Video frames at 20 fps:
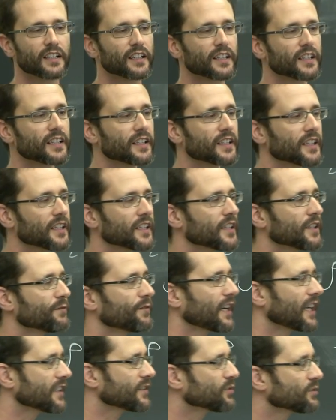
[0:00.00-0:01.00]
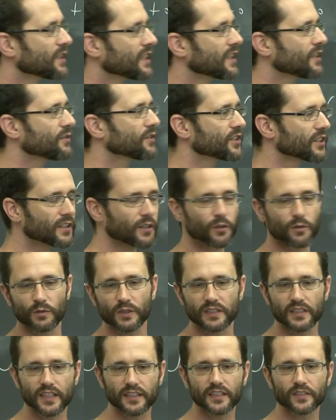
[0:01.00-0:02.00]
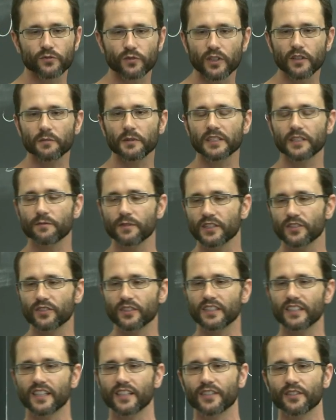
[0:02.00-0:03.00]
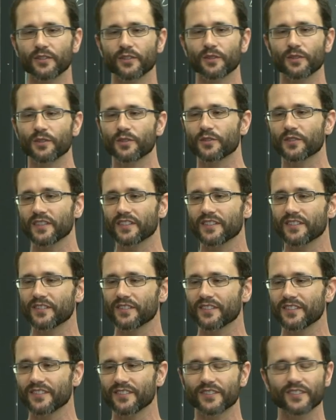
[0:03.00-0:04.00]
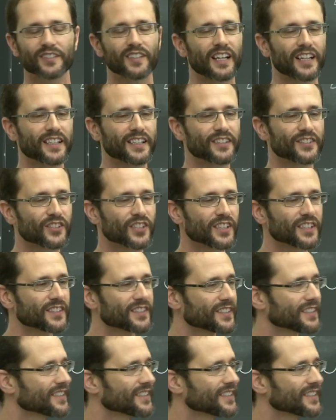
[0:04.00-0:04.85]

Uh, if I do the calculation, I always get it wrong, but eventually, like, you know, you, you, do the INJs